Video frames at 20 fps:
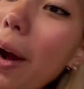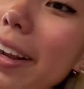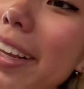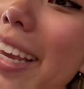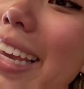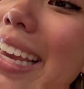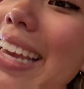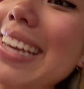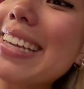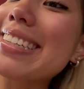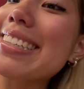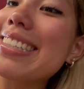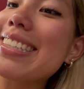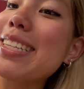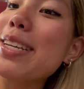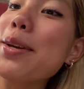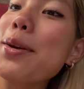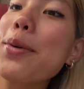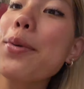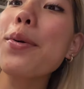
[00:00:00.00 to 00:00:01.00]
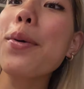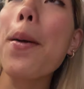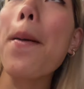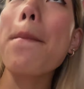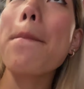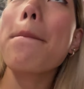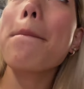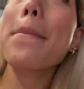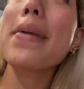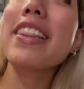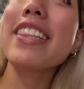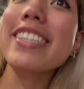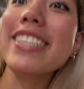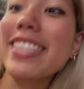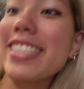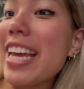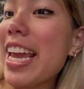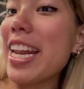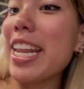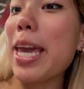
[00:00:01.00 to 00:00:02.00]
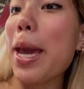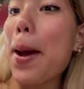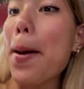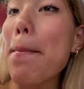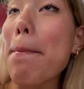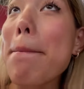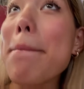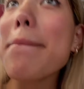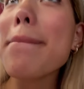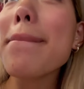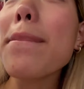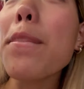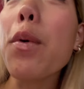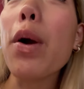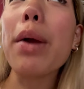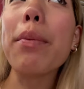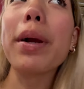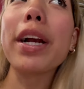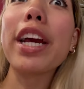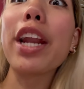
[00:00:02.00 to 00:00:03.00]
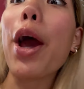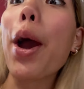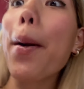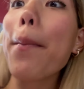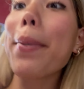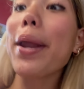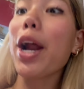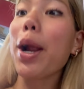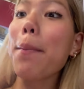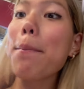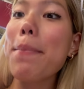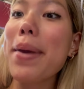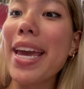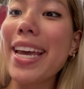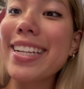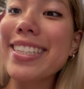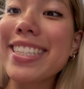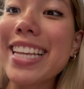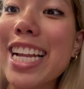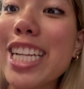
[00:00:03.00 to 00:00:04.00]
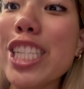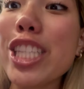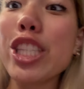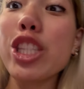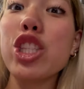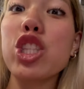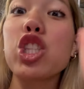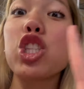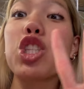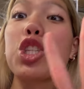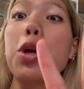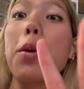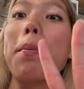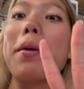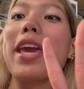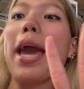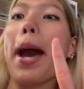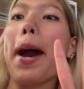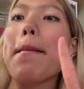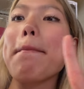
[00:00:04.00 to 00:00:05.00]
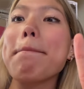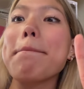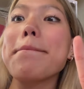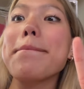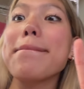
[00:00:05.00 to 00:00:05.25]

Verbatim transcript: walking into the stadium where we're gonna open our bids at 2 p.m.